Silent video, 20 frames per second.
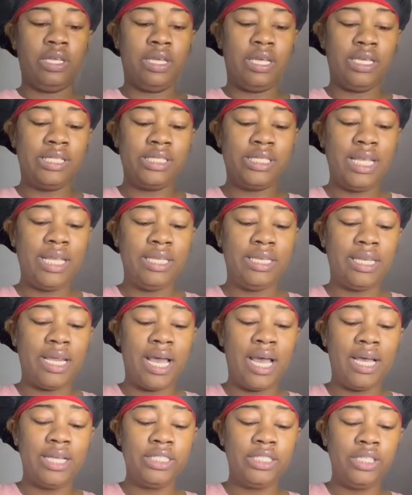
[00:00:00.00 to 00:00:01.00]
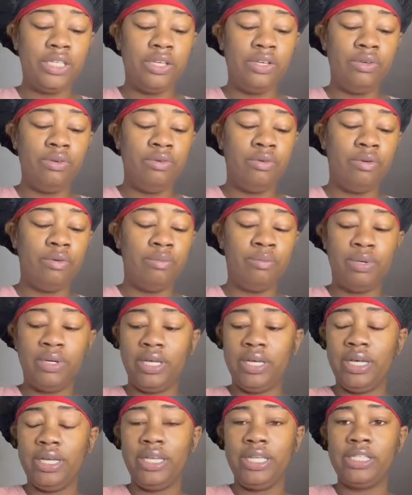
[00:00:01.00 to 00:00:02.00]
It say dodging you,
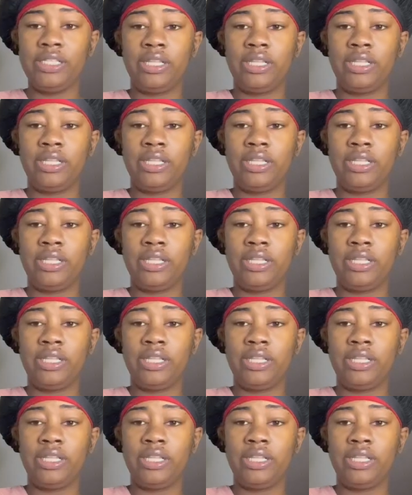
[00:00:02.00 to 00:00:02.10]
blood